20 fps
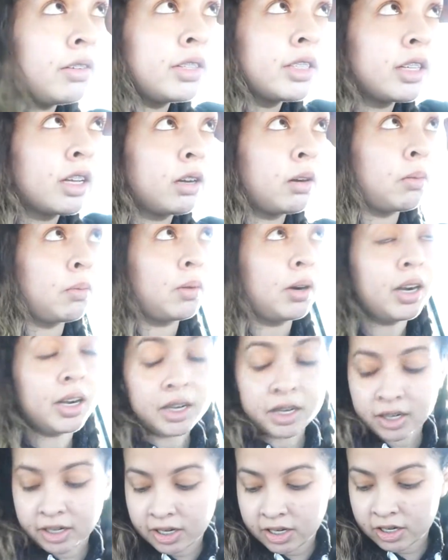it's gonna
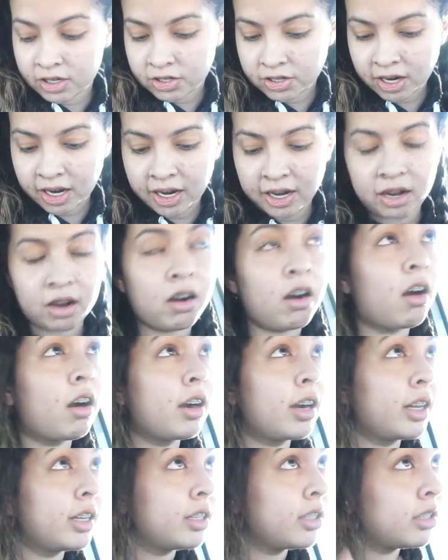work, you're gonna try your
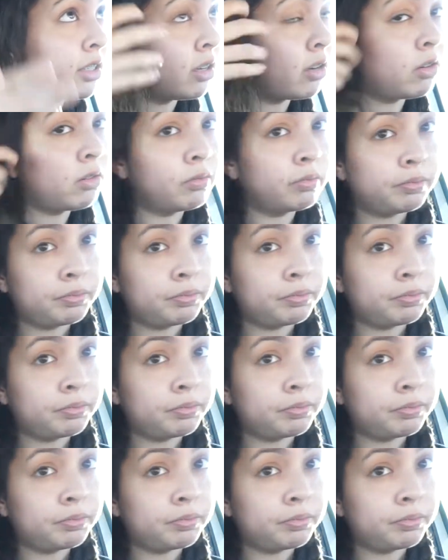hardest. So